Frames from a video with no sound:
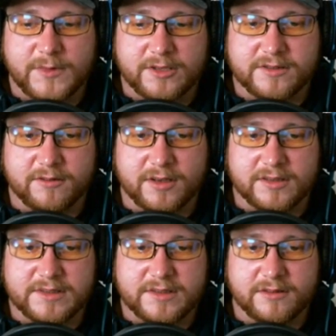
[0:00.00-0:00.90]
Let's go ahead
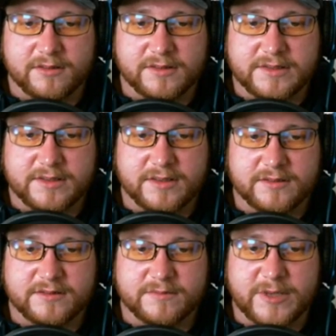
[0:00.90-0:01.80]
and skin all these
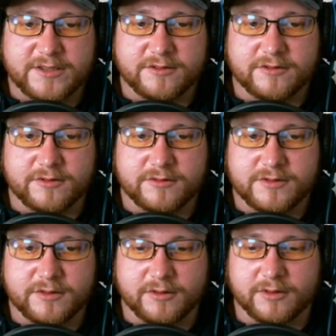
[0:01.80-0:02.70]
things. Make sure you use
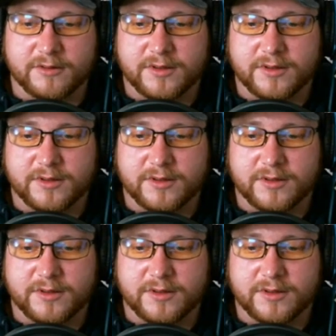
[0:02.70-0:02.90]
your